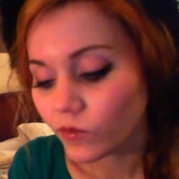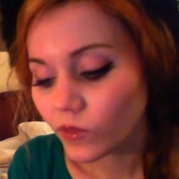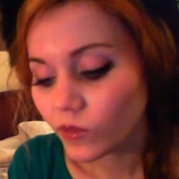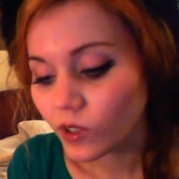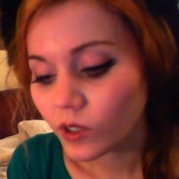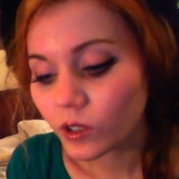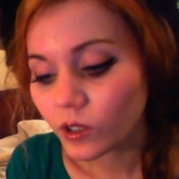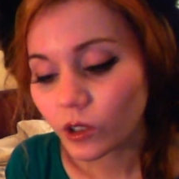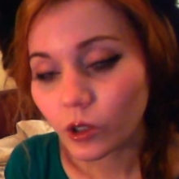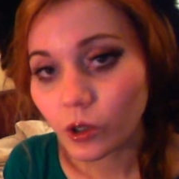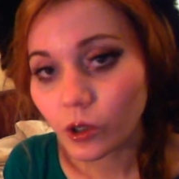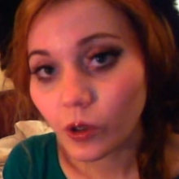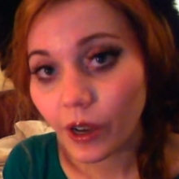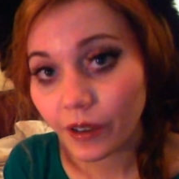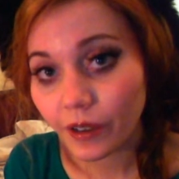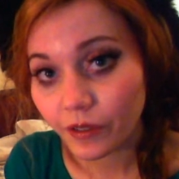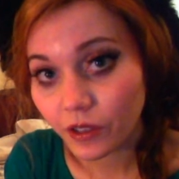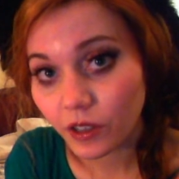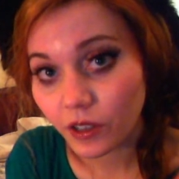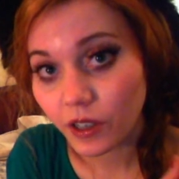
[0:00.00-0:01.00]
So you have
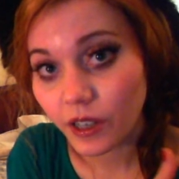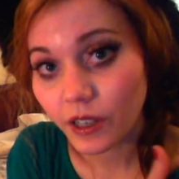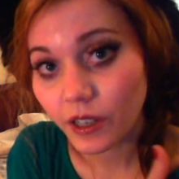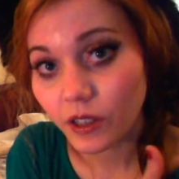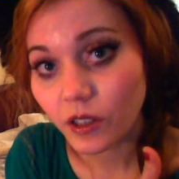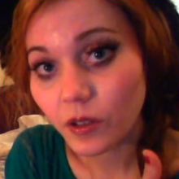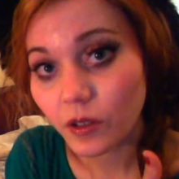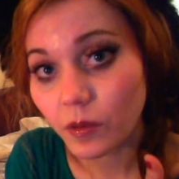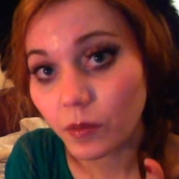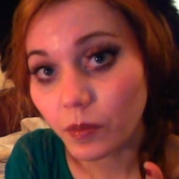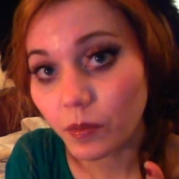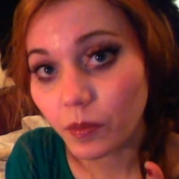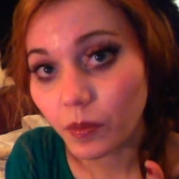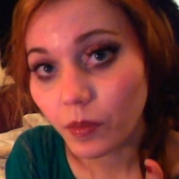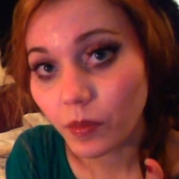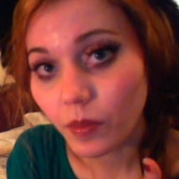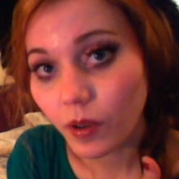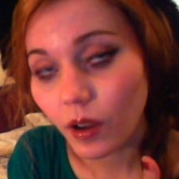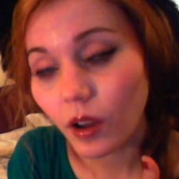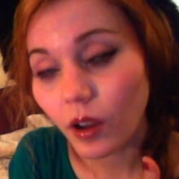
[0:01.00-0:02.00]
to get
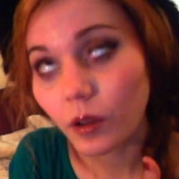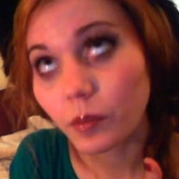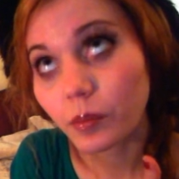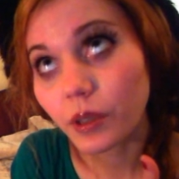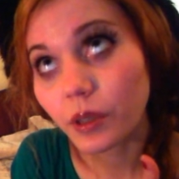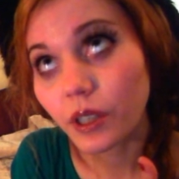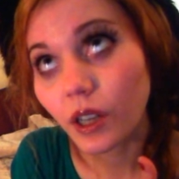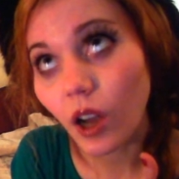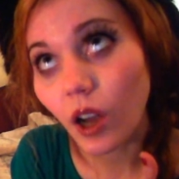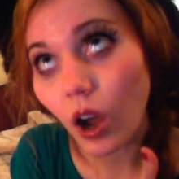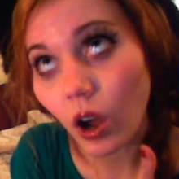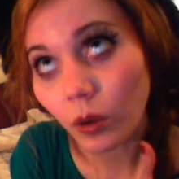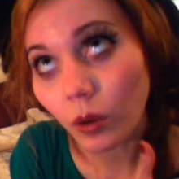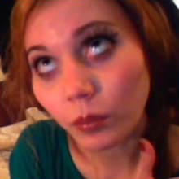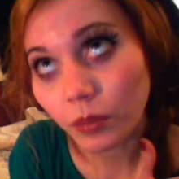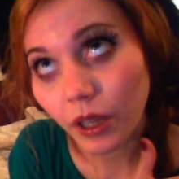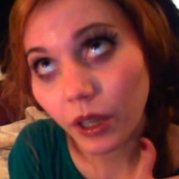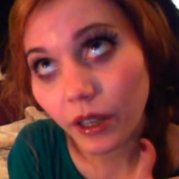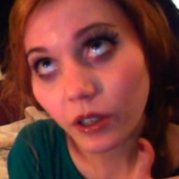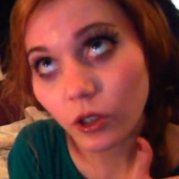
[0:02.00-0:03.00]
a B
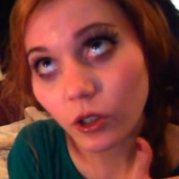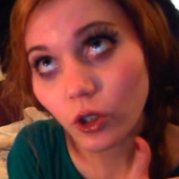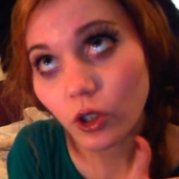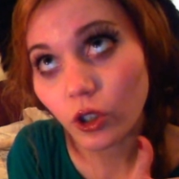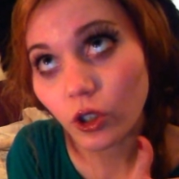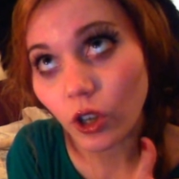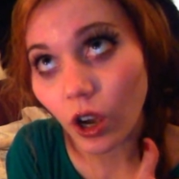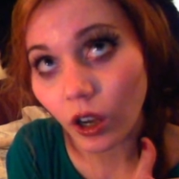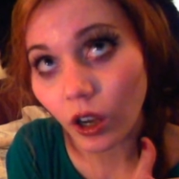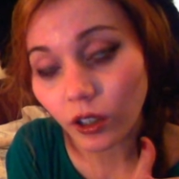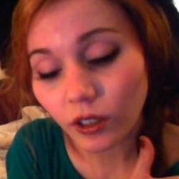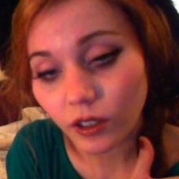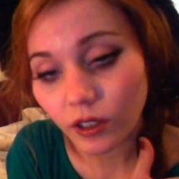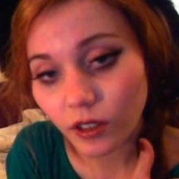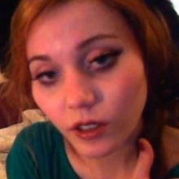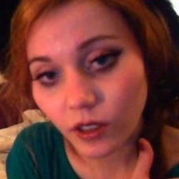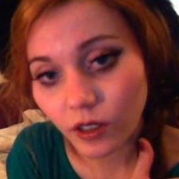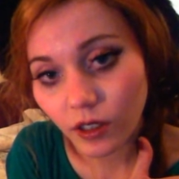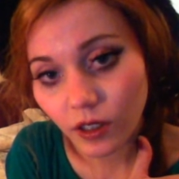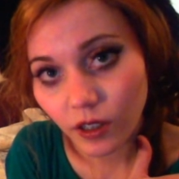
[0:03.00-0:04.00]
complex shot
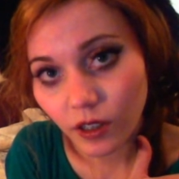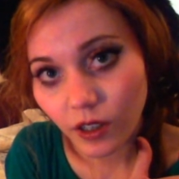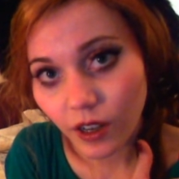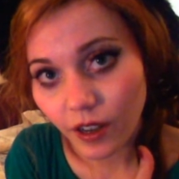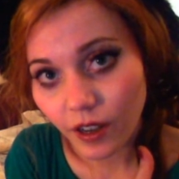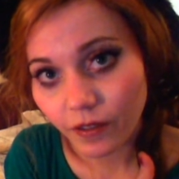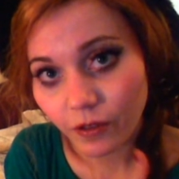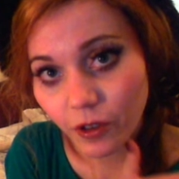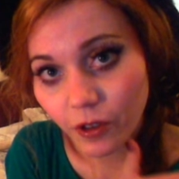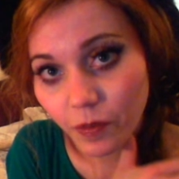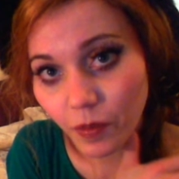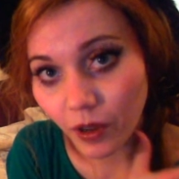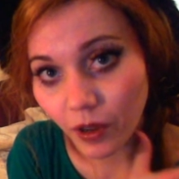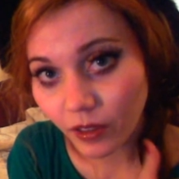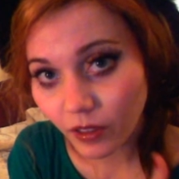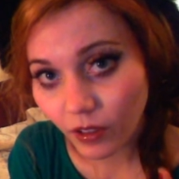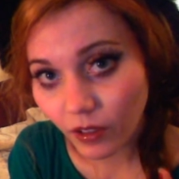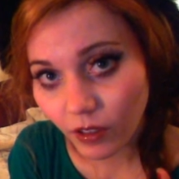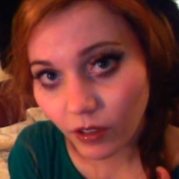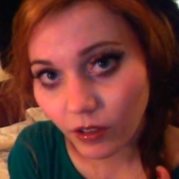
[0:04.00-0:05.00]
every month,
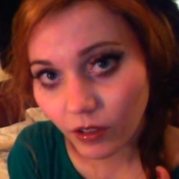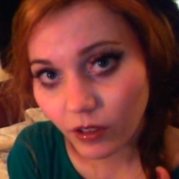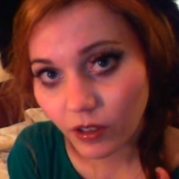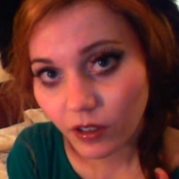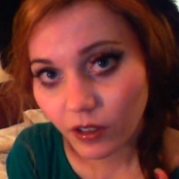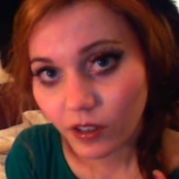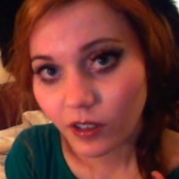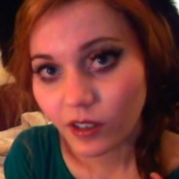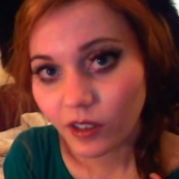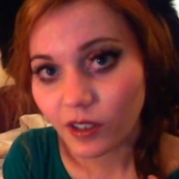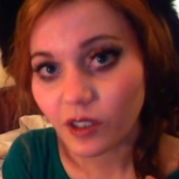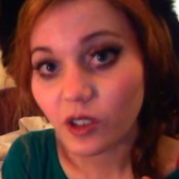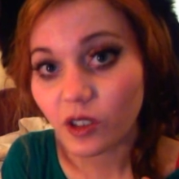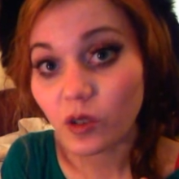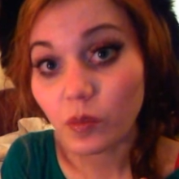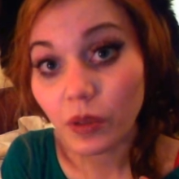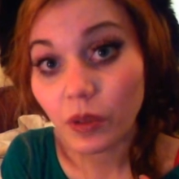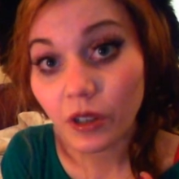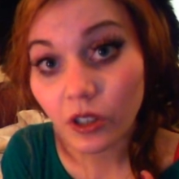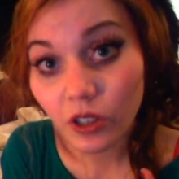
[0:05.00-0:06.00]

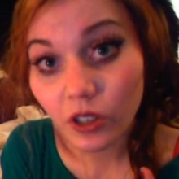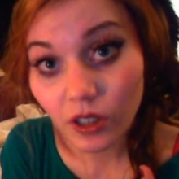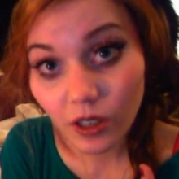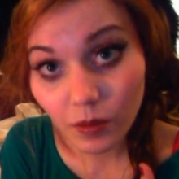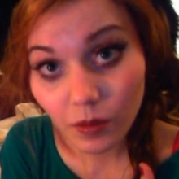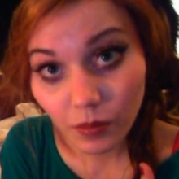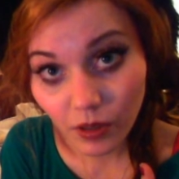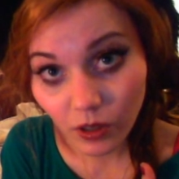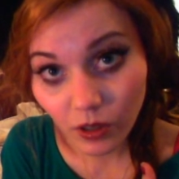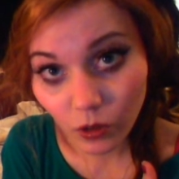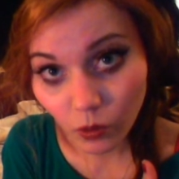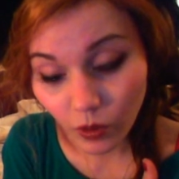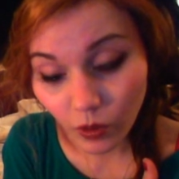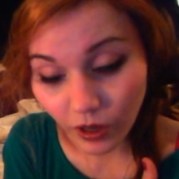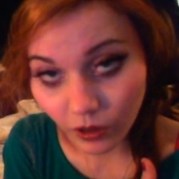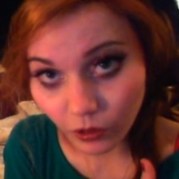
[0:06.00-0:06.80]
especially B12.